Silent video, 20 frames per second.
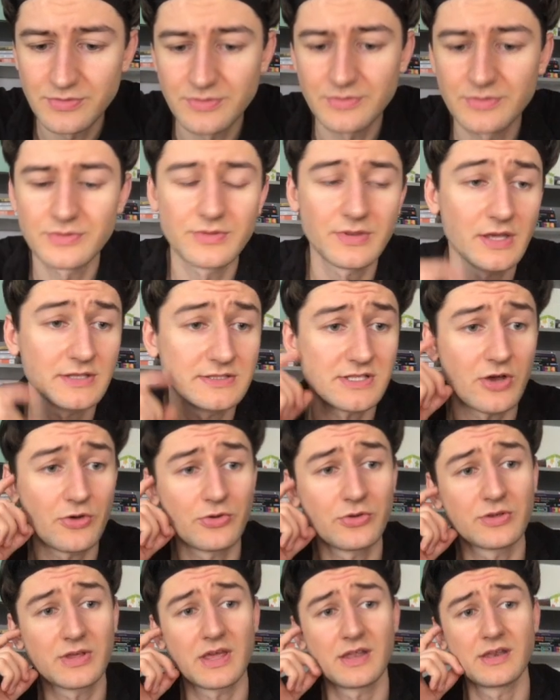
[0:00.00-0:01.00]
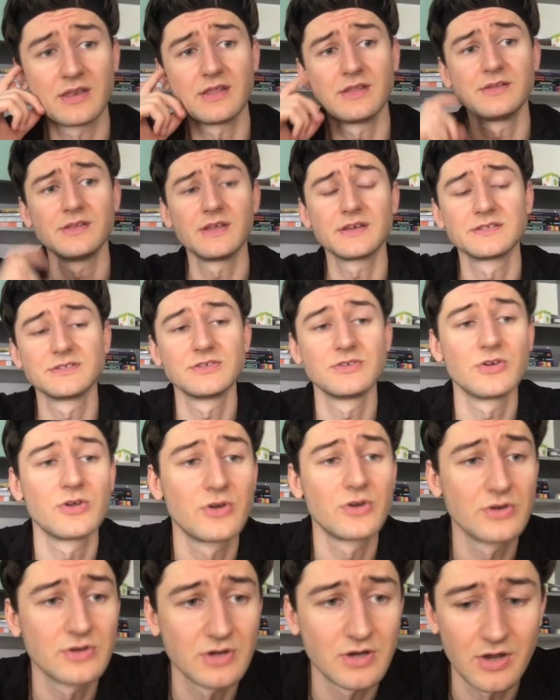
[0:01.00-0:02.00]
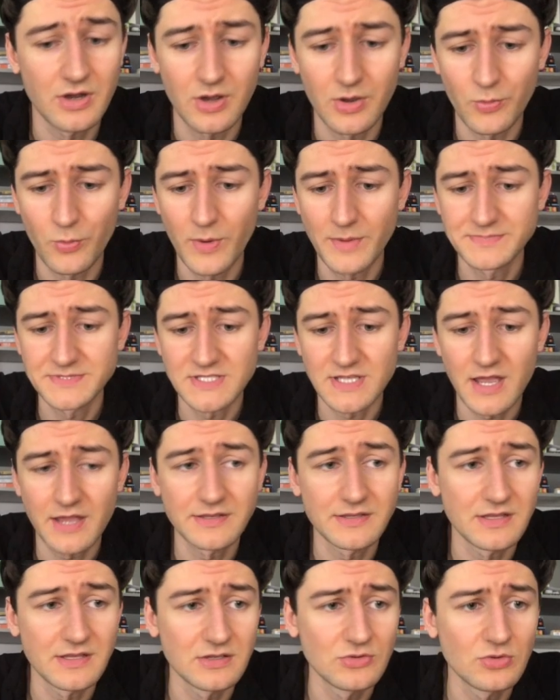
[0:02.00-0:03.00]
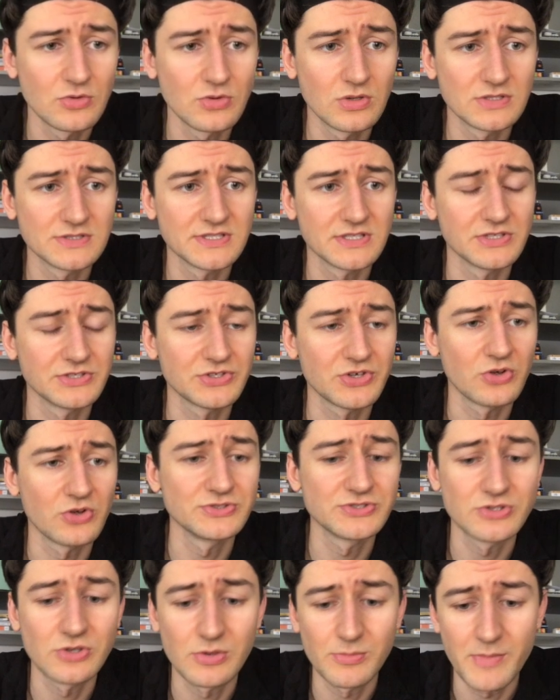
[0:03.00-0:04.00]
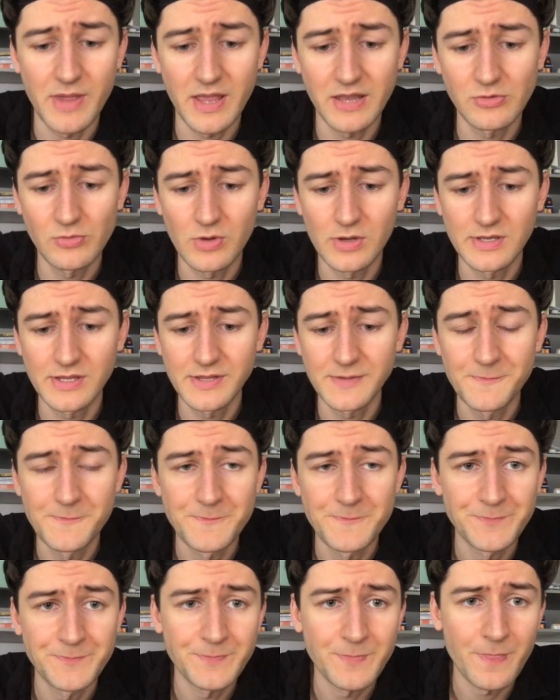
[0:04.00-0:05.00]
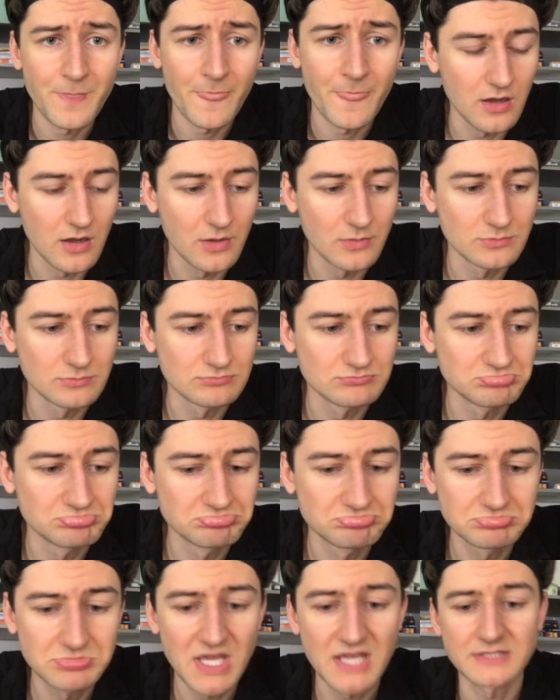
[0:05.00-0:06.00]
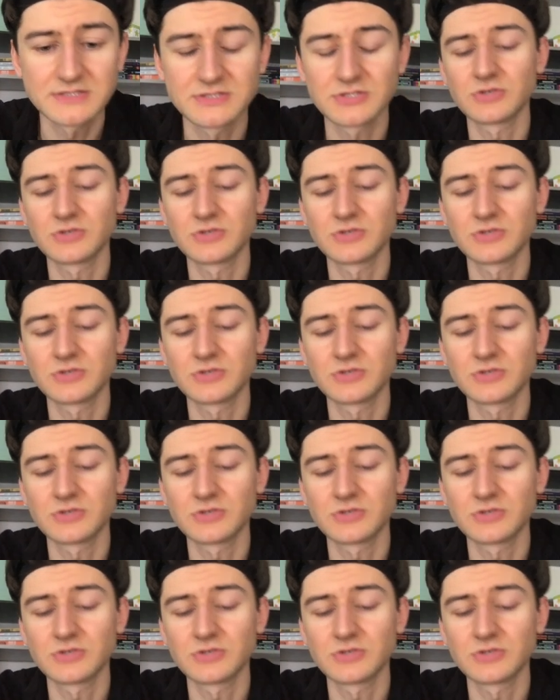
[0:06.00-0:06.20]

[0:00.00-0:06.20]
that's how you can index your website in Google Search Console manually. Yeah, so